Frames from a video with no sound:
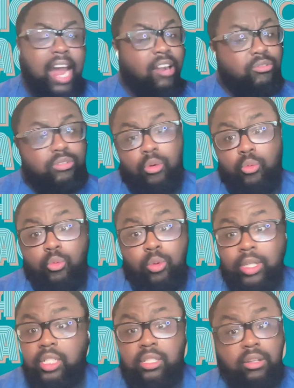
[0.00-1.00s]
I don't know
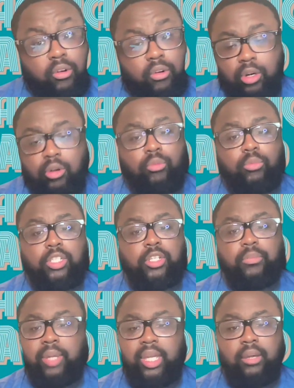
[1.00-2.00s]
what's going on with
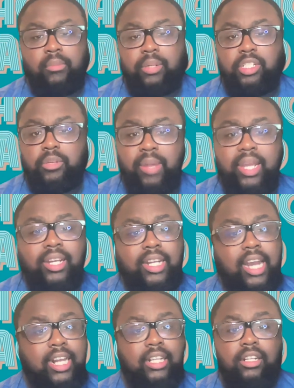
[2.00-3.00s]
Jamaica, but Jamaica
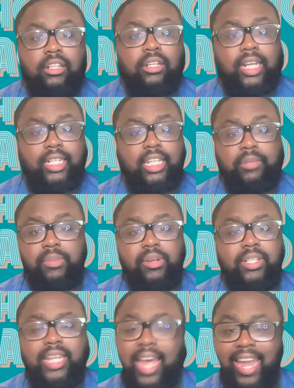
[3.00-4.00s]
kind of looked like Team
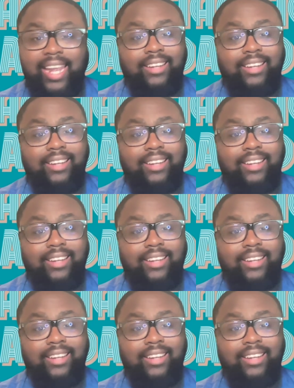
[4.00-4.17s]
USA